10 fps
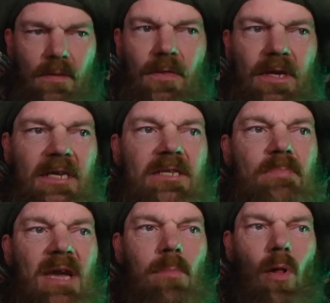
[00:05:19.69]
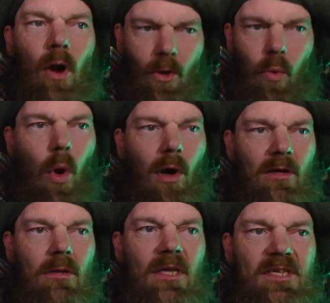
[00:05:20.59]
These people are
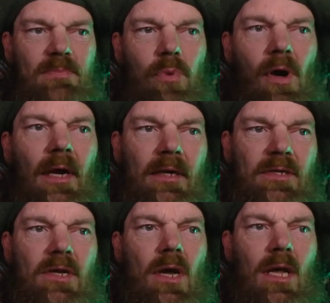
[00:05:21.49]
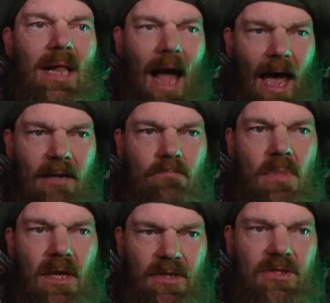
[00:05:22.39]
waterless springs, and
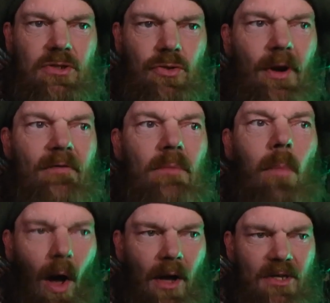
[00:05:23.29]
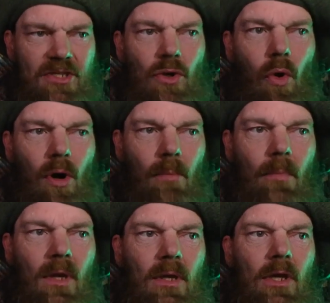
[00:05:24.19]
mists driven by a
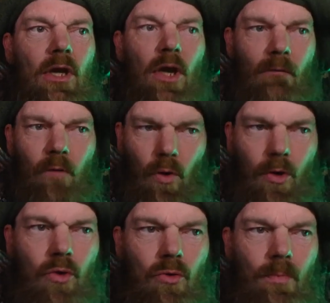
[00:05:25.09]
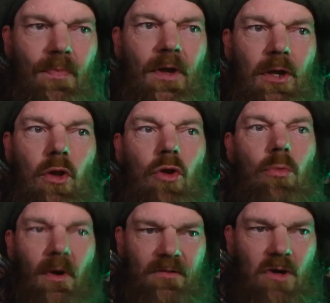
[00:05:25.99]
storm, for whom the
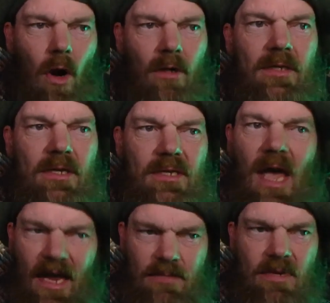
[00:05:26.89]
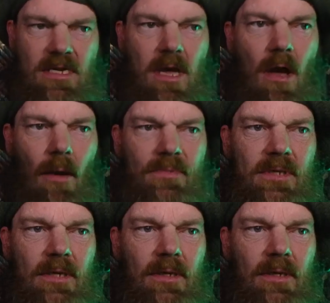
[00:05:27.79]
gloom of darkness has been kept,